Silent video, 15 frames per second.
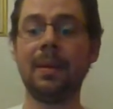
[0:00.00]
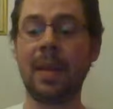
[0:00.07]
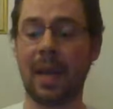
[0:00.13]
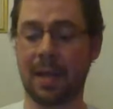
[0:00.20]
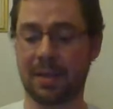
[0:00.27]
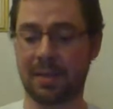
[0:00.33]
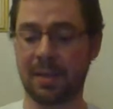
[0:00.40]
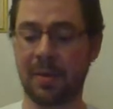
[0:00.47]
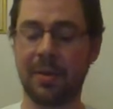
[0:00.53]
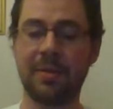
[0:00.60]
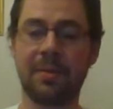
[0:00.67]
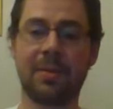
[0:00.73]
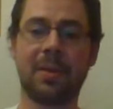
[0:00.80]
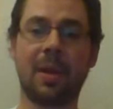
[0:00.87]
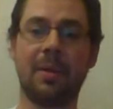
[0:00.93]
Yeah, so it
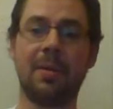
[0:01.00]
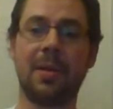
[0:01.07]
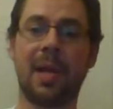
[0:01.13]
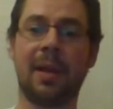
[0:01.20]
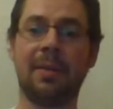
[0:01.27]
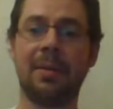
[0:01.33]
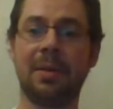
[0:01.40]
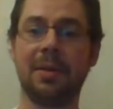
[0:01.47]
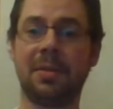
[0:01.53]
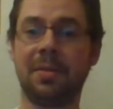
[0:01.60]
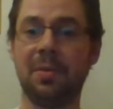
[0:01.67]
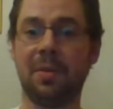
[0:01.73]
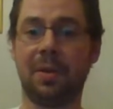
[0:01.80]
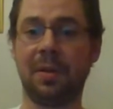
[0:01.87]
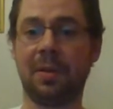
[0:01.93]
was going down and just
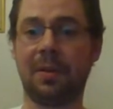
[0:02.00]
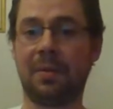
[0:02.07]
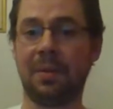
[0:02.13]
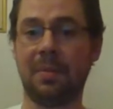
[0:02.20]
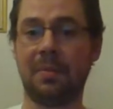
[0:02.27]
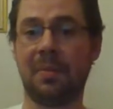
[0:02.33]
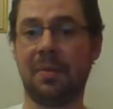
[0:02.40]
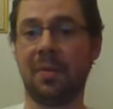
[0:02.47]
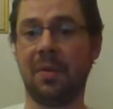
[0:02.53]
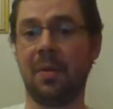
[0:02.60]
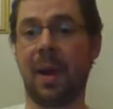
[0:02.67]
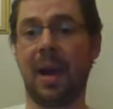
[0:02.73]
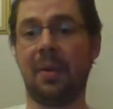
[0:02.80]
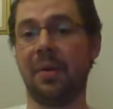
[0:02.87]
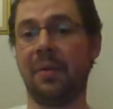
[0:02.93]
talking them
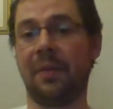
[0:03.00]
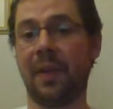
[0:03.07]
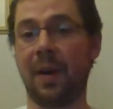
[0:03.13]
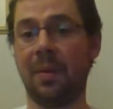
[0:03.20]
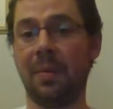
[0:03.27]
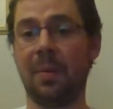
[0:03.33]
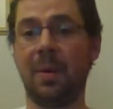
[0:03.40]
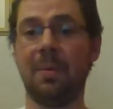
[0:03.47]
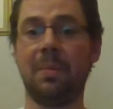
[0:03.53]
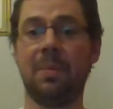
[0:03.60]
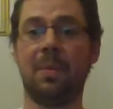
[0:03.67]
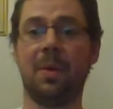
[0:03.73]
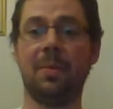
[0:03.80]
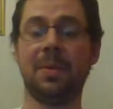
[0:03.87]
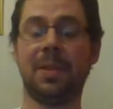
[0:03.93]
through how it felt, what
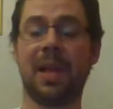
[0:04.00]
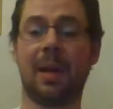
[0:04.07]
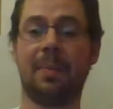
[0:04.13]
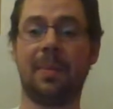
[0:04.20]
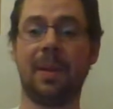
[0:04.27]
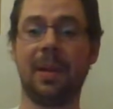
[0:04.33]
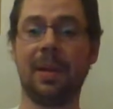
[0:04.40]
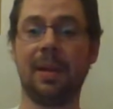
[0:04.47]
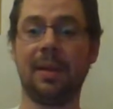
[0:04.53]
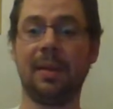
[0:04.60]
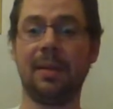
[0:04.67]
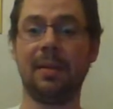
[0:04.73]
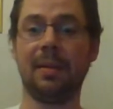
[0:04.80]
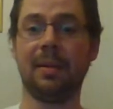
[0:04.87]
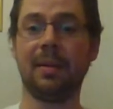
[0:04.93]
was happening,
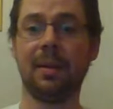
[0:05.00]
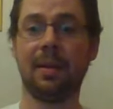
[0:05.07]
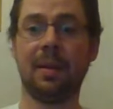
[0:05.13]
and